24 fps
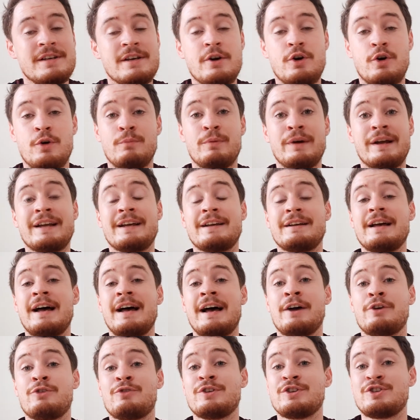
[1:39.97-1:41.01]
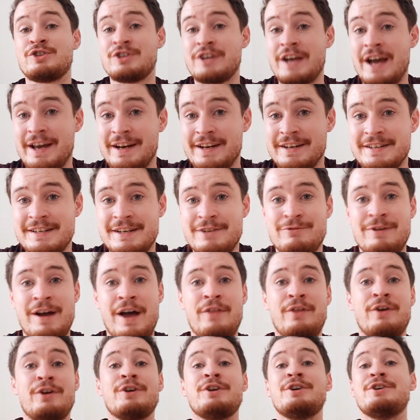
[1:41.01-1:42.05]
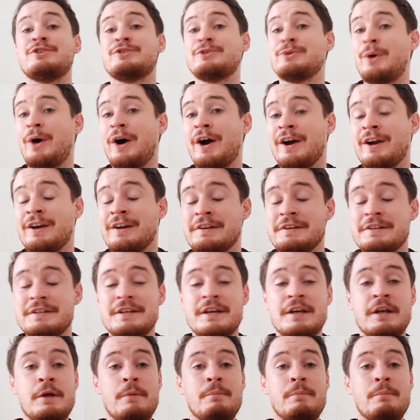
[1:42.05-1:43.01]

or bring Christianity rather to Ireland.